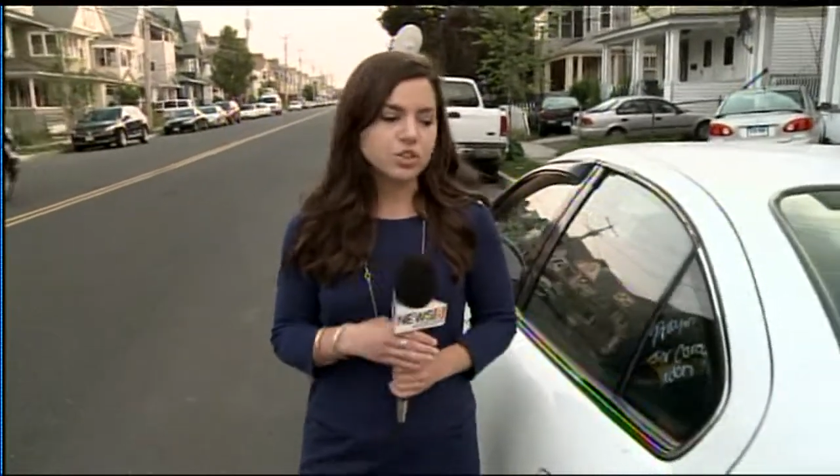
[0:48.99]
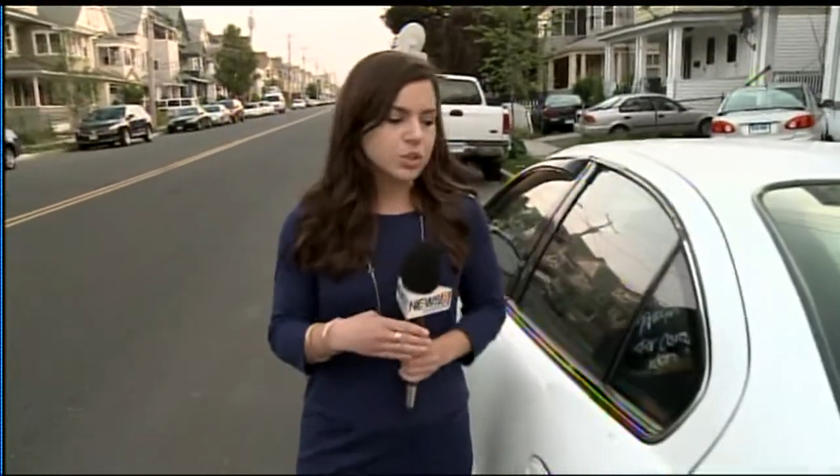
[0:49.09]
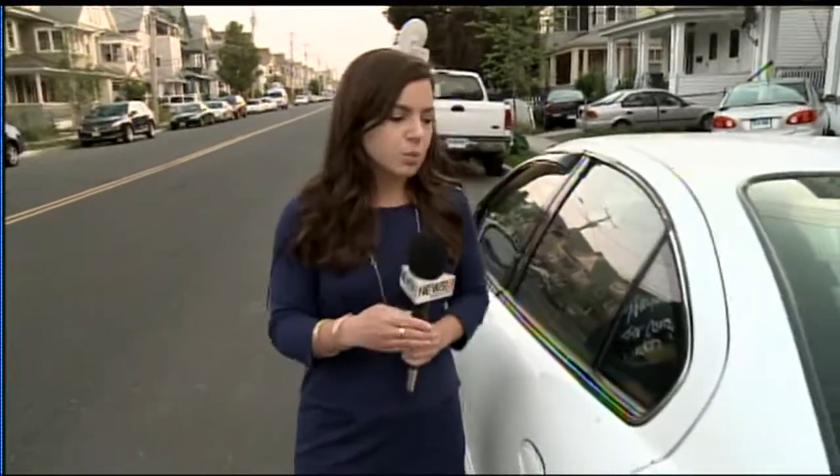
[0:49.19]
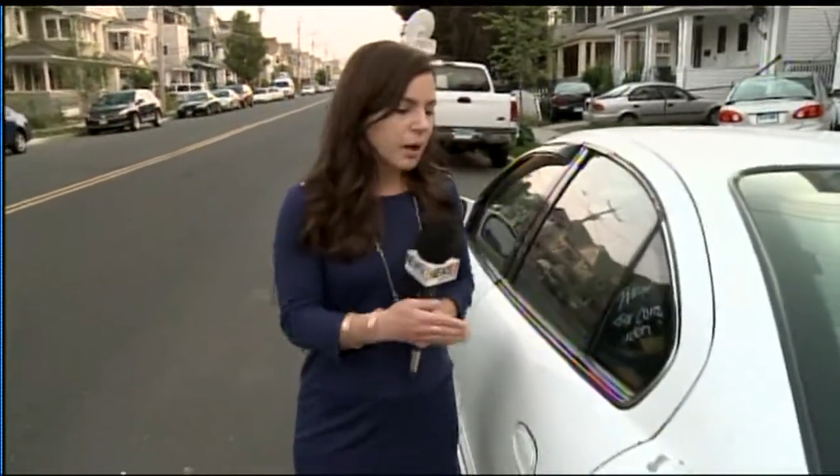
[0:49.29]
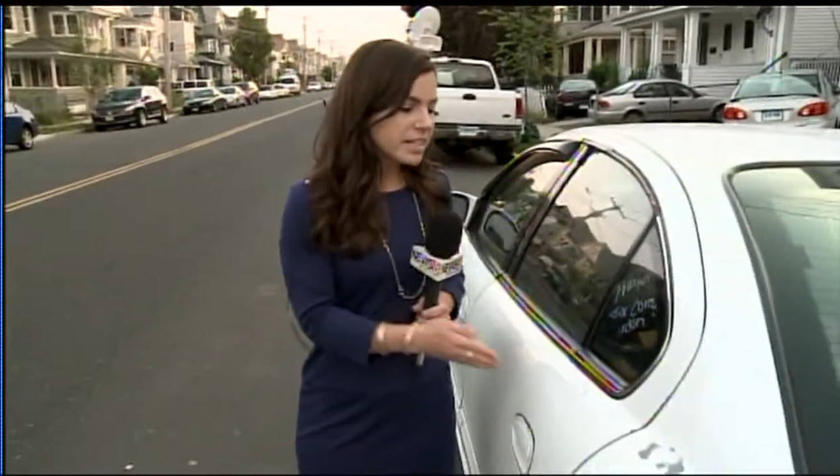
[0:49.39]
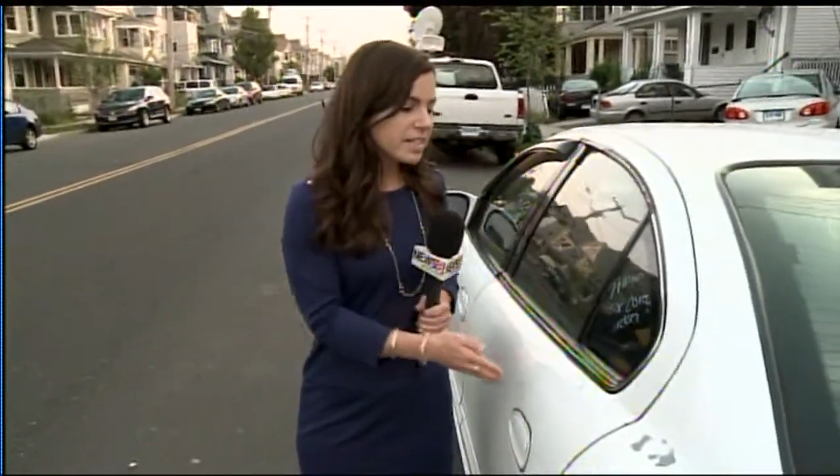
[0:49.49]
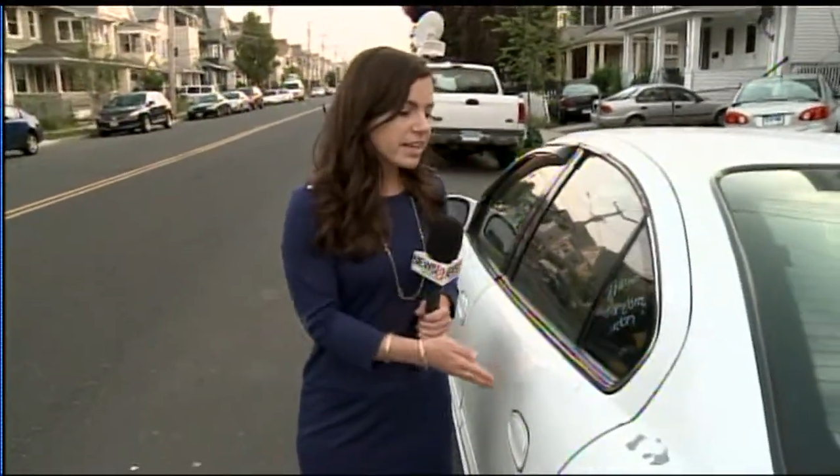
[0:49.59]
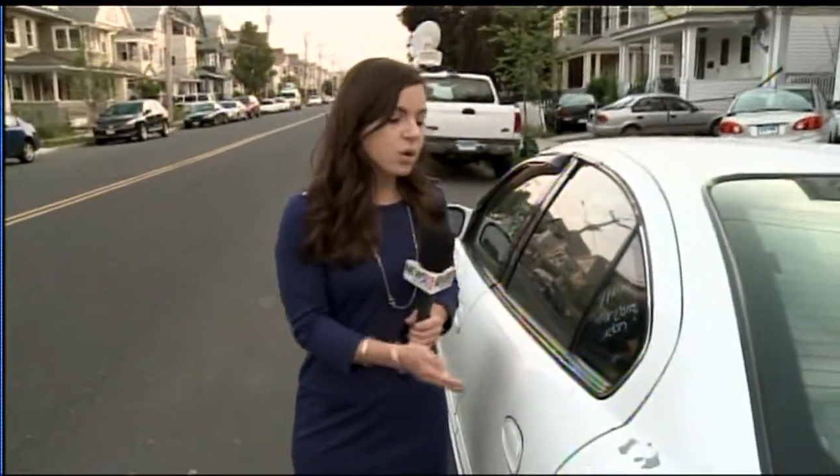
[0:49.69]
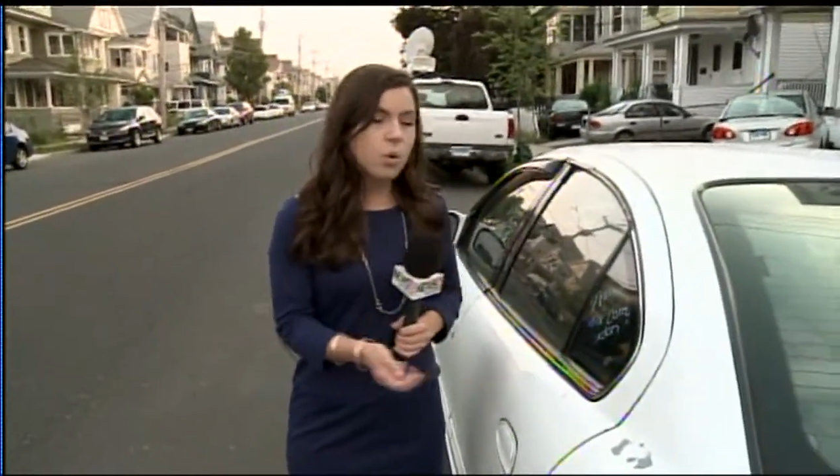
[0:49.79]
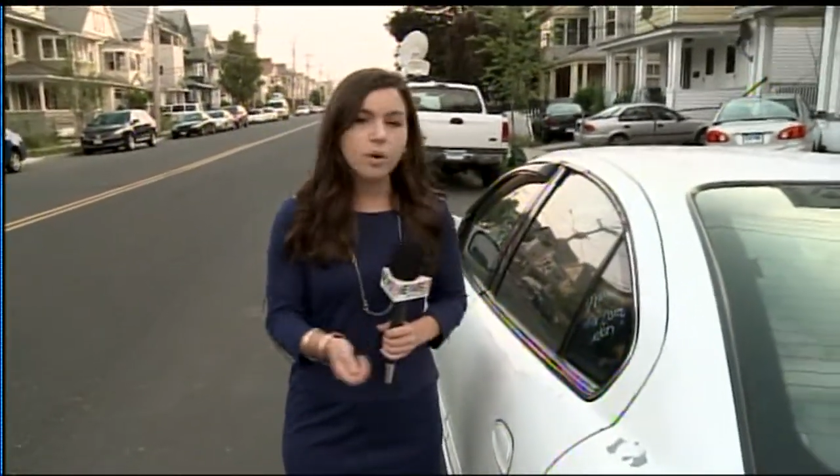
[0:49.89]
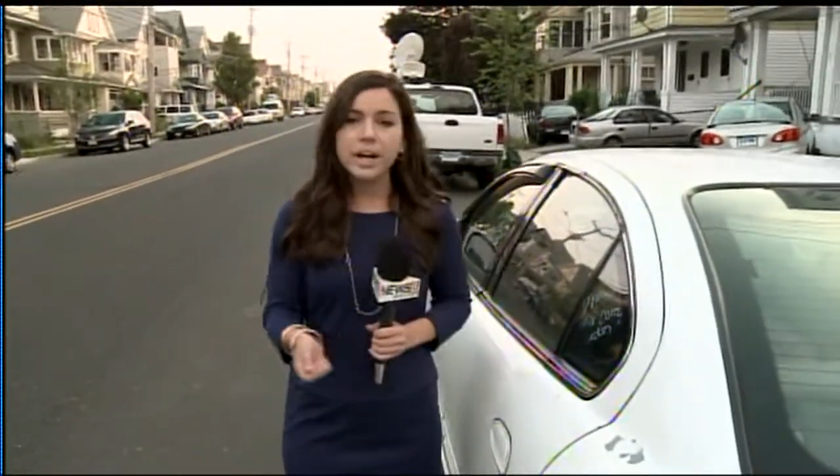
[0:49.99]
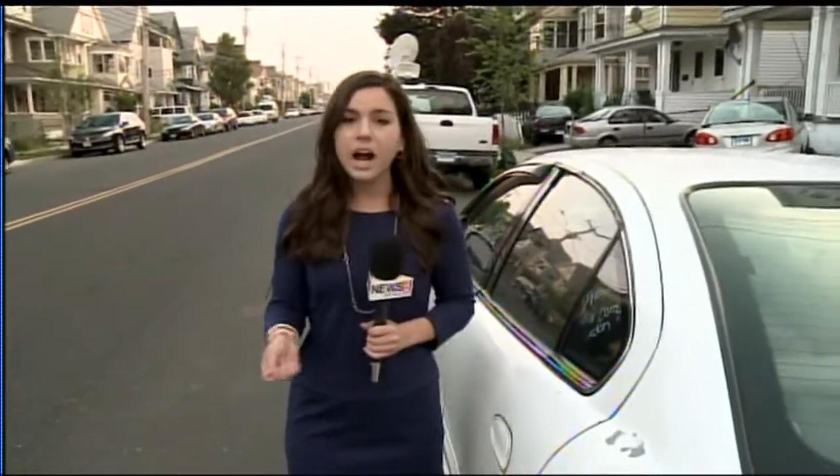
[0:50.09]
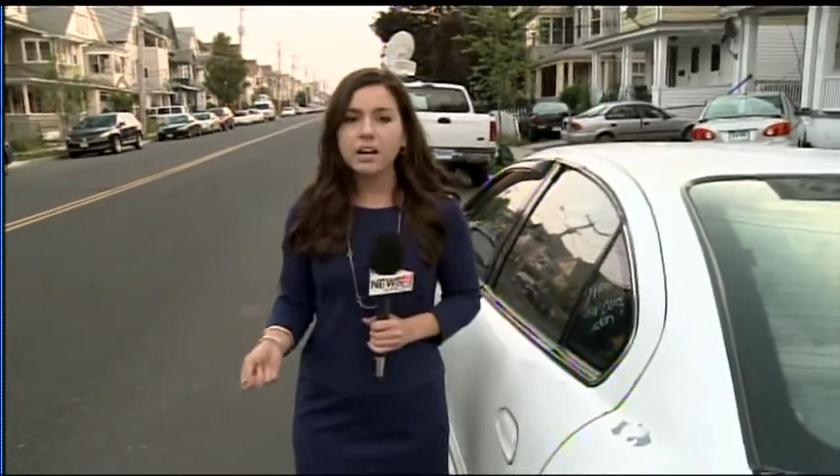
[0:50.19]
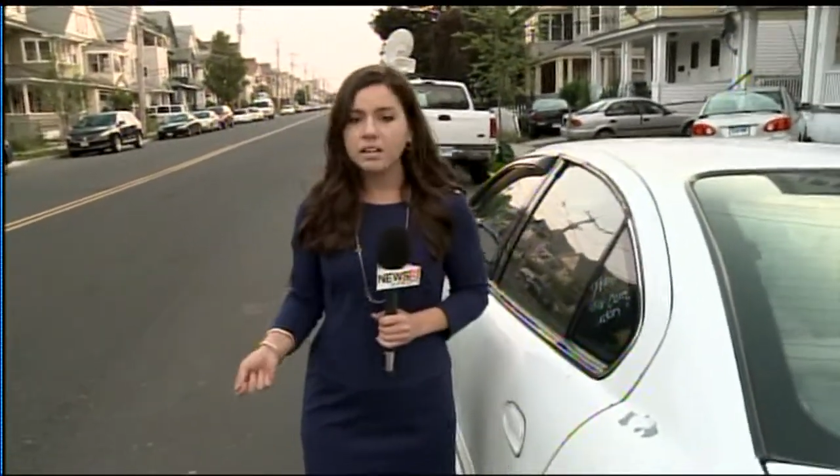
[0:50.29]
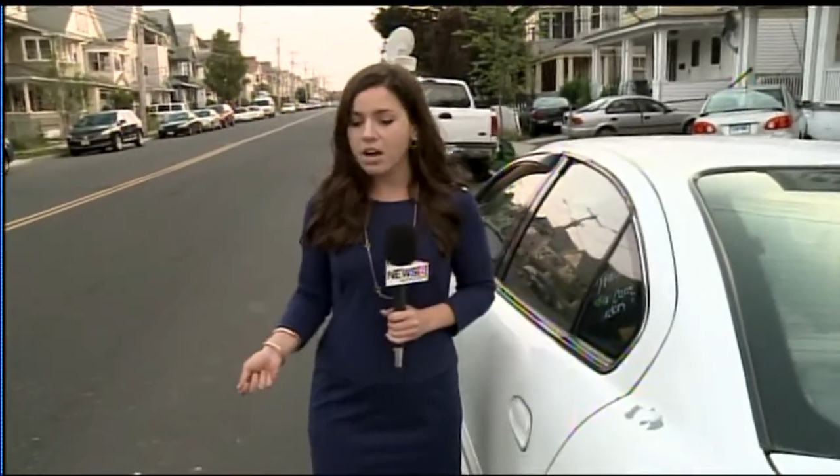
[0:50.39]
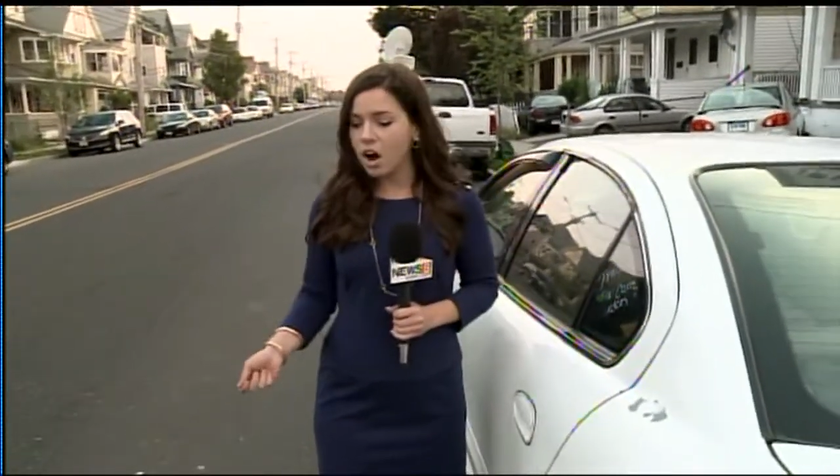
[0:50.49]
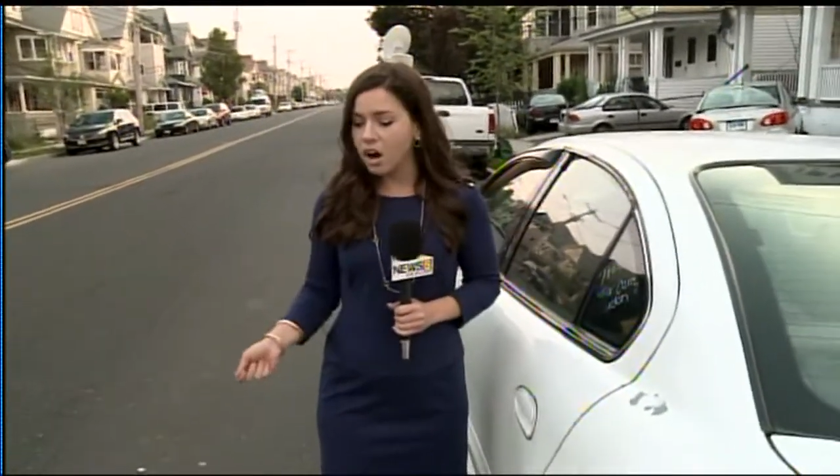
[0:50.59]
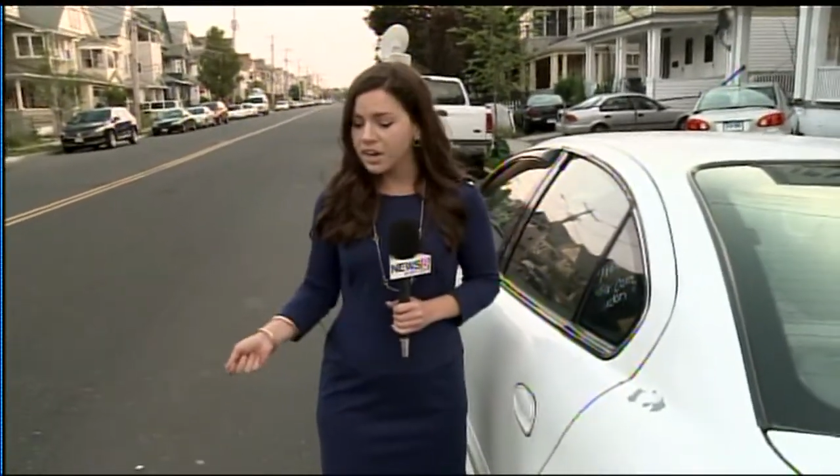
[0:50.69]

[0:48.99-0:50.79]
she went to get Corey out of the car.